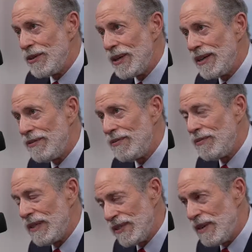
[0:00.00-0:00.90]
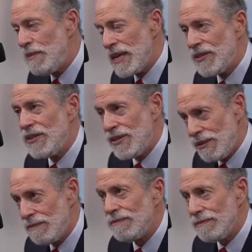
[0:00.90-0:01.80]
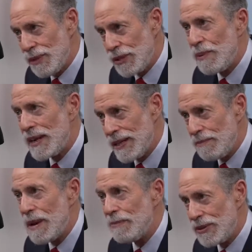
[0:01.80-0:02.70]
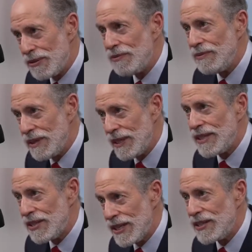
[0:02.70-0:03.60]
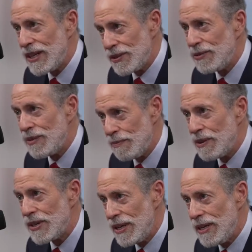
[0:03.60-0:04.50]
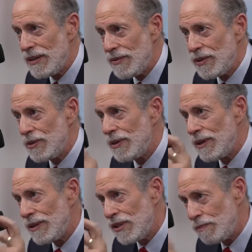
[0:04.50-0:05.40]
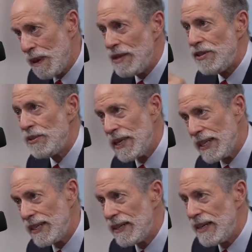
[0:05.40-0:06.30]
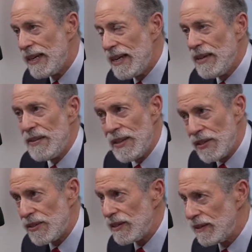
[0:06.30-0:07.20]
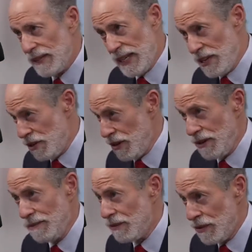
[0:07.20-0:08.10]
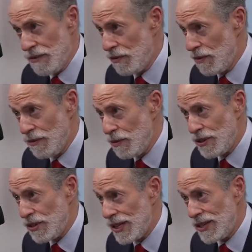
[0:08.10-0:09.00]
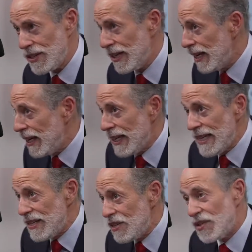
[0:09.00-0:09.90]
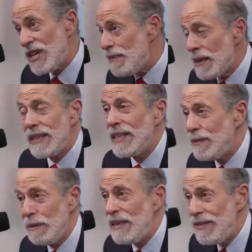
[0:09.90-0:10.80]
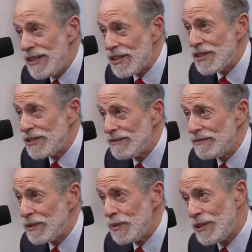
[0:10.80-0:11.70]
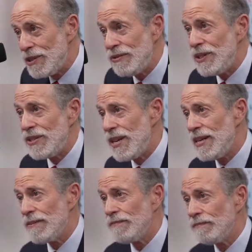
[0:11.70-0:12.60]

you have, in some cases, some respected members of the United States House of Representatives who are sponsoring this H.R. 3446, seemingly oblivious to what you've just said?